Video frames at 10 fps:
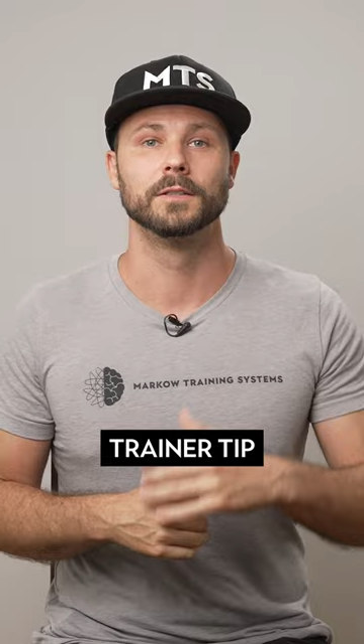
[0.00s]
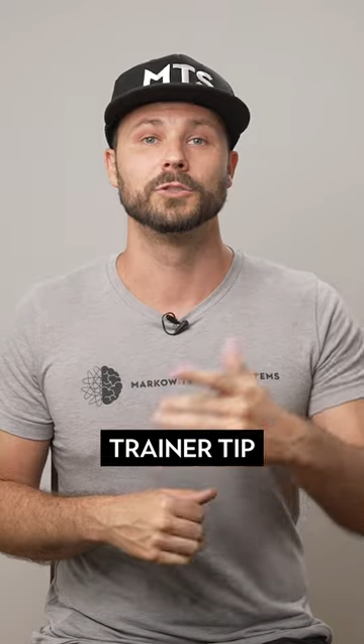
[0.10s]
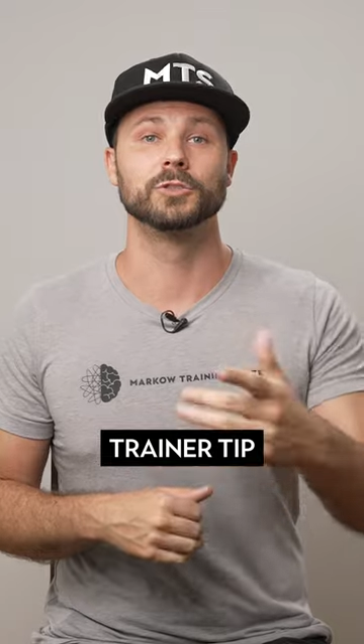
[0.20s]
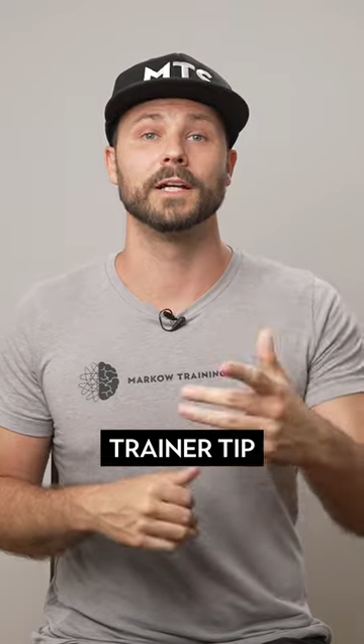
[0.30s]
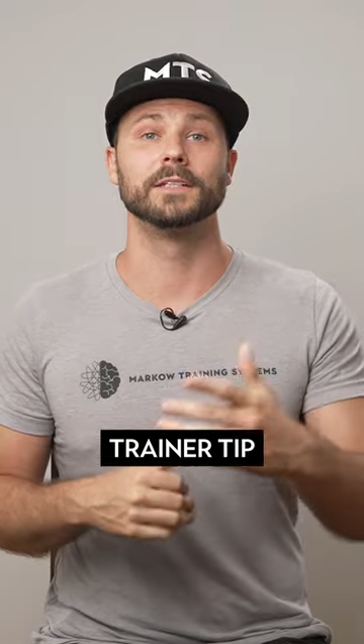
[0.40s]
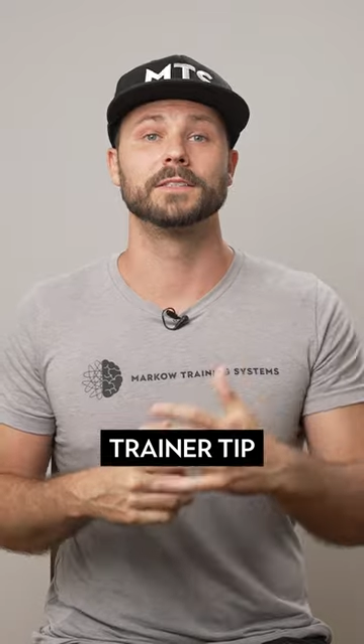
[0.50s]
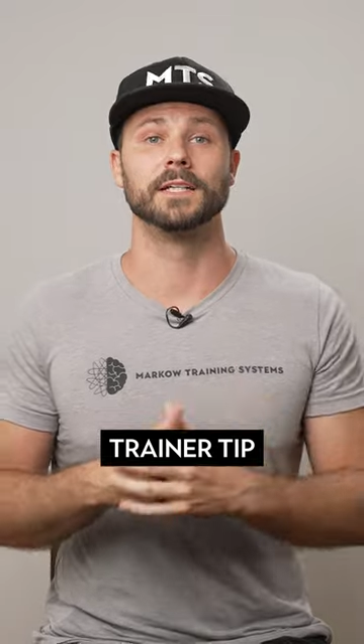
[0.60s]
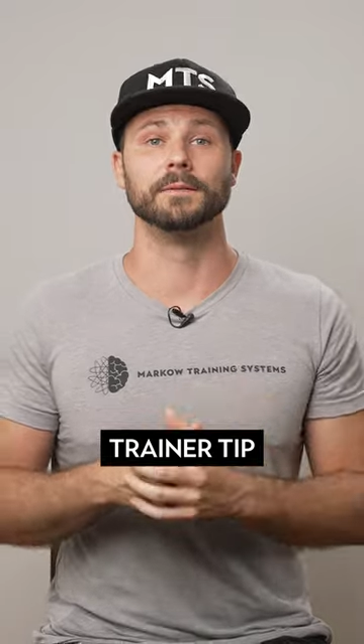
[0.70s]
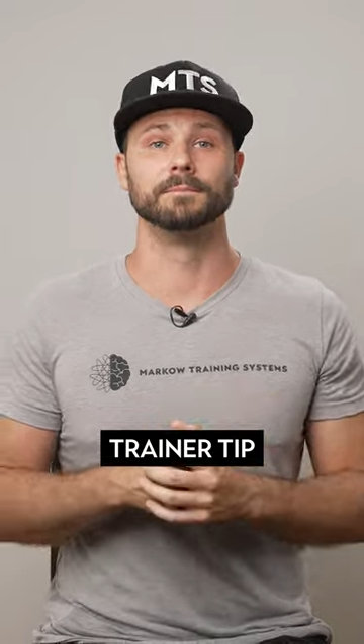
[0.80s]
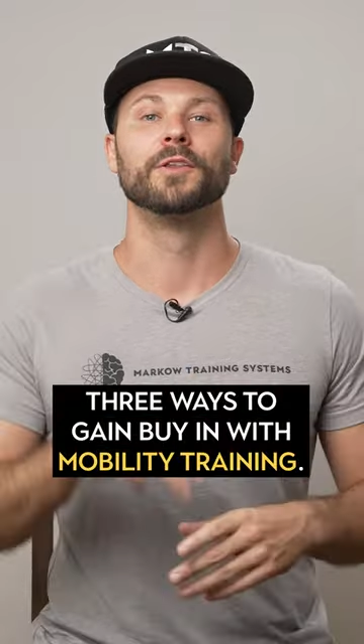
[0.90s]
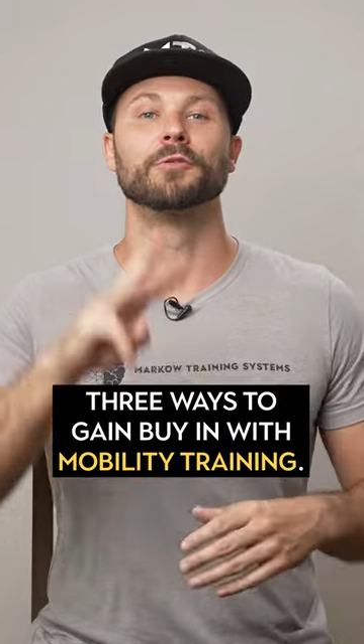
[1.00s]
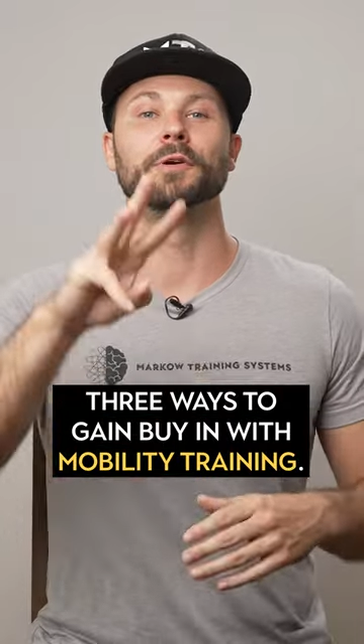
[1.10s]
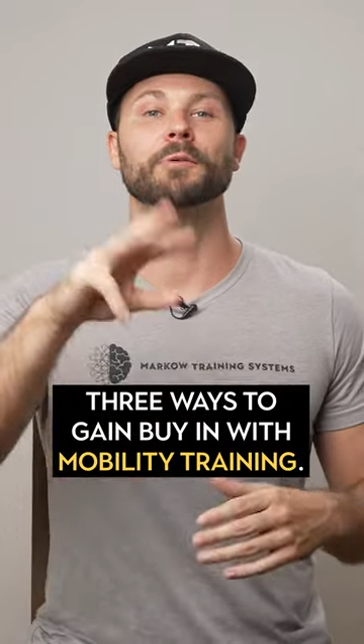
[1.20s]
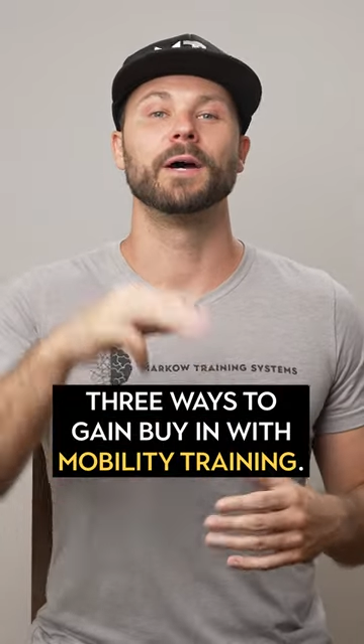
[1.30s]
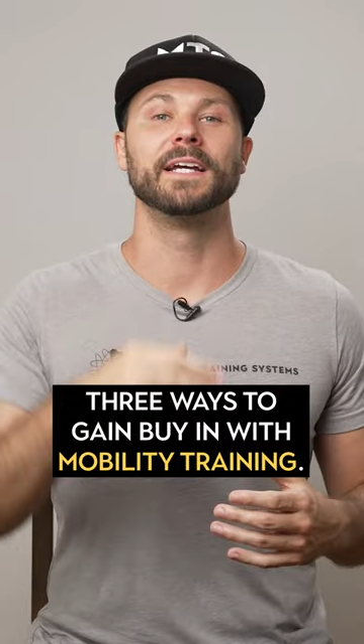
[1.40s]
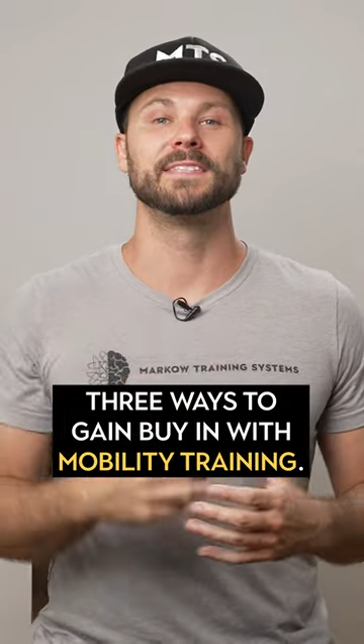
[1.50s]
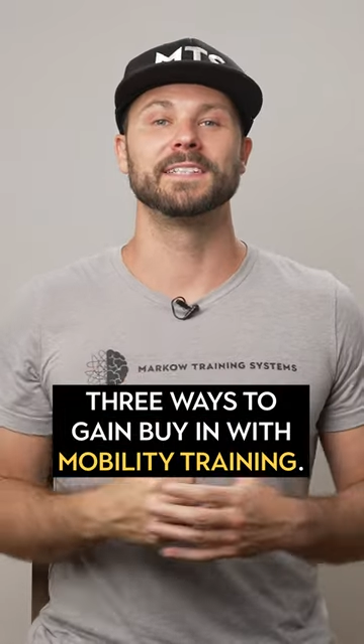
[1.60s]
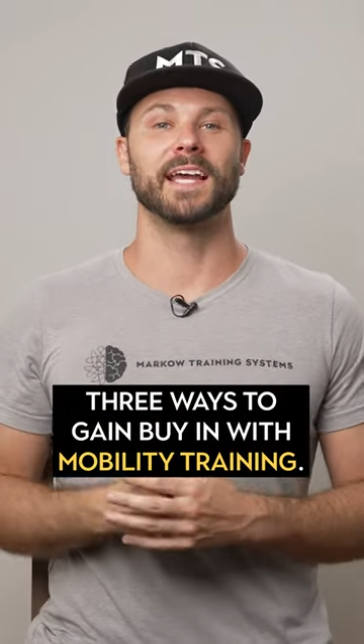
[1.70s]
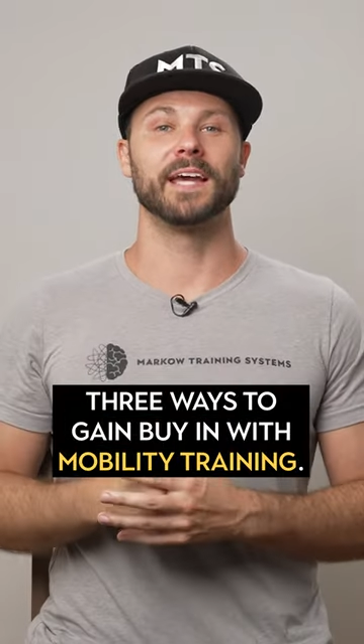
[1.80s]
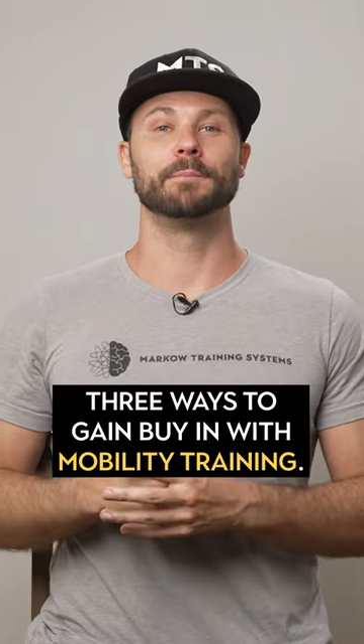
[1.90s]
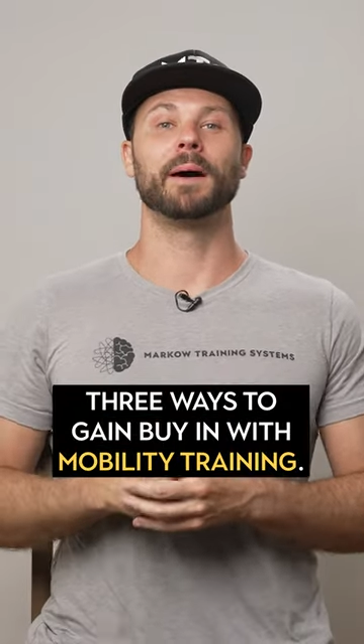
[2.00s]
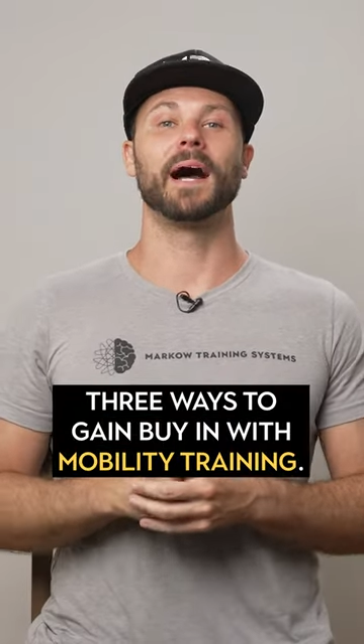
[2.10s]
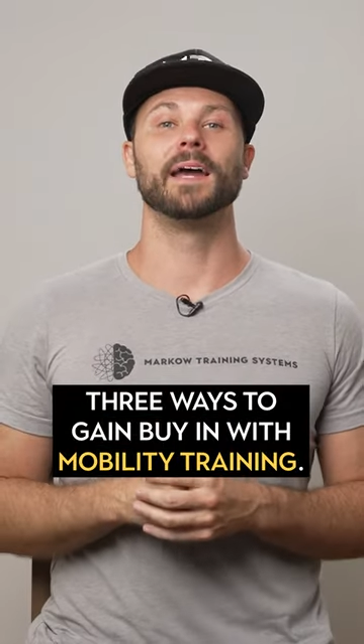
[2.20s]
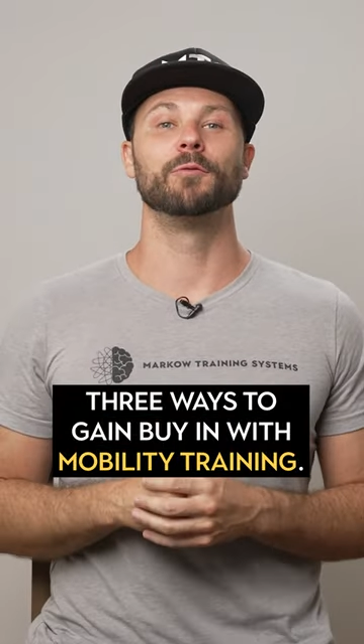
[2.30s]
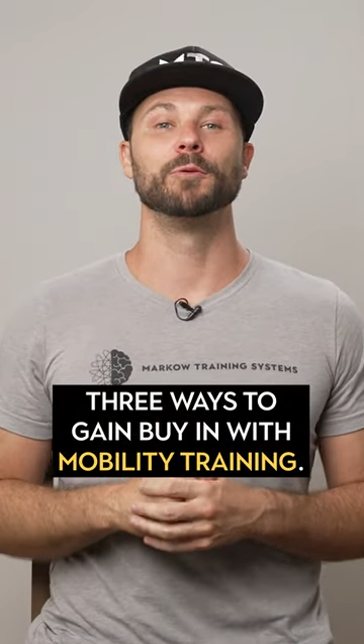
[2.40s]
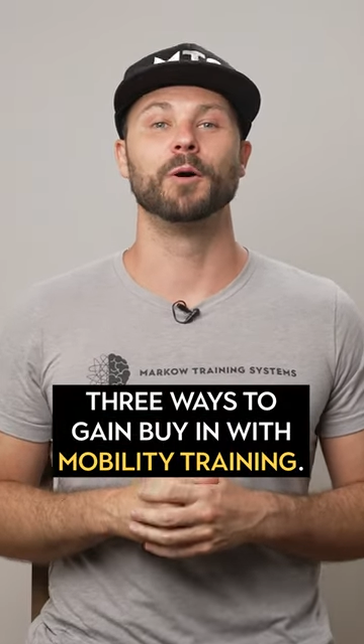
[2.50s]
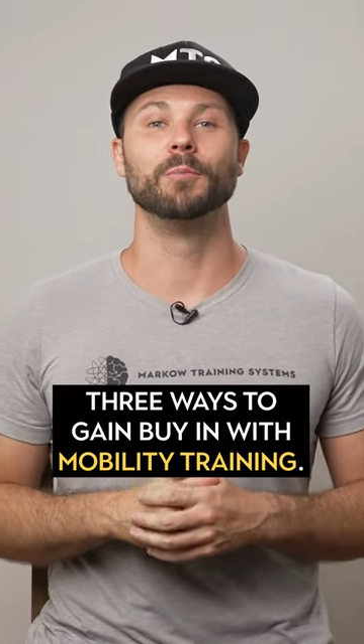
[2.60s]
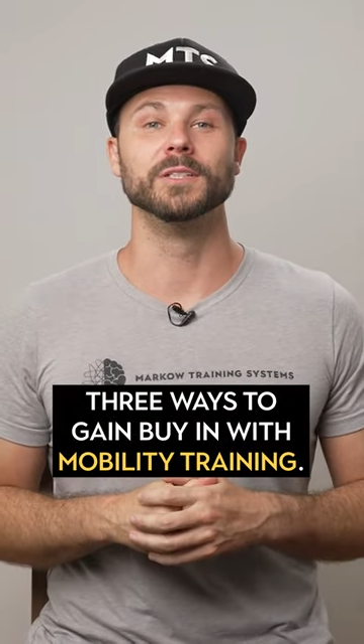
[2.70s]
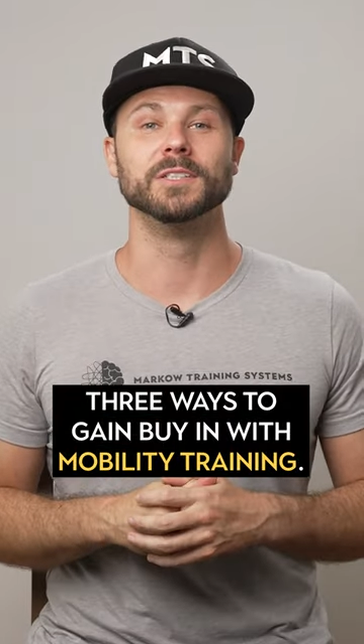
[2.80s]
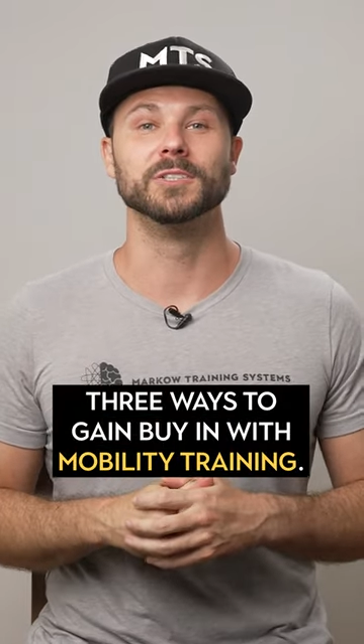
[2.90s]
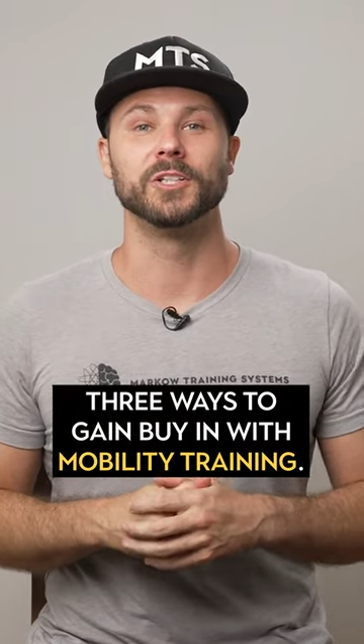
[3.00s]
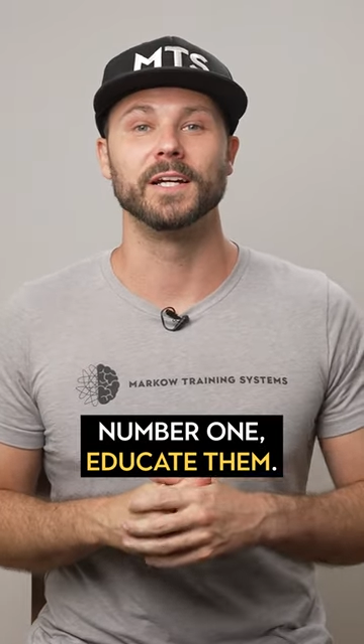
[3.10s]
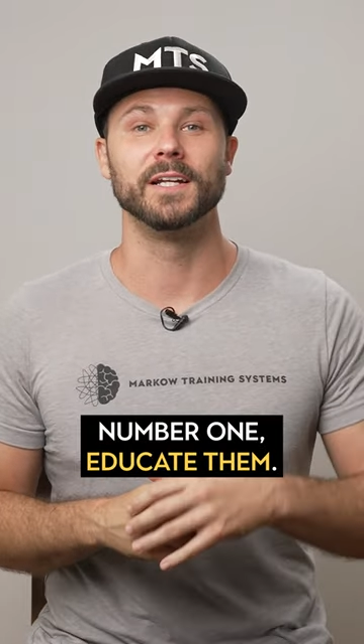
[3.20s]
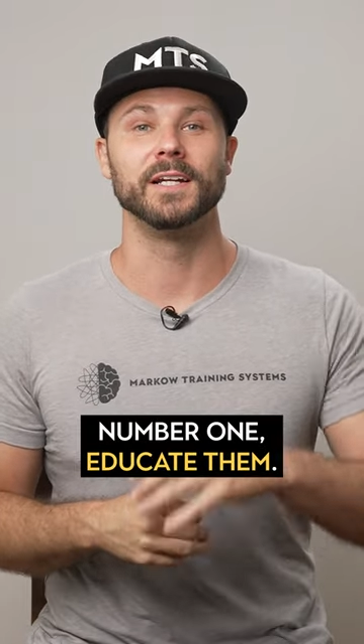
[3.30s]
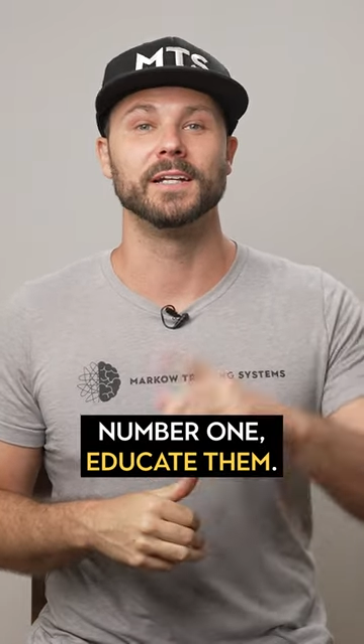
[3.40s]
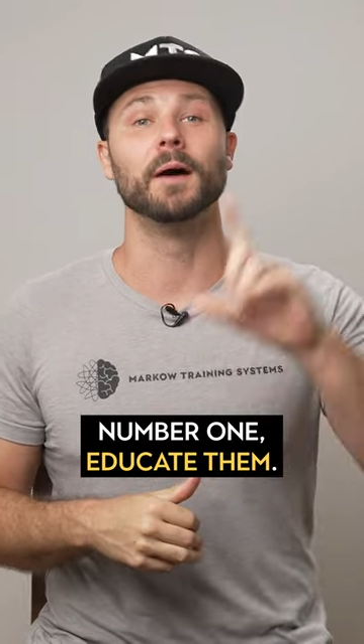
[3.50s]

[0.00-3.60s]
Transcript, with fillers: Trainer tip, three ways to gain buy-in with mobility training.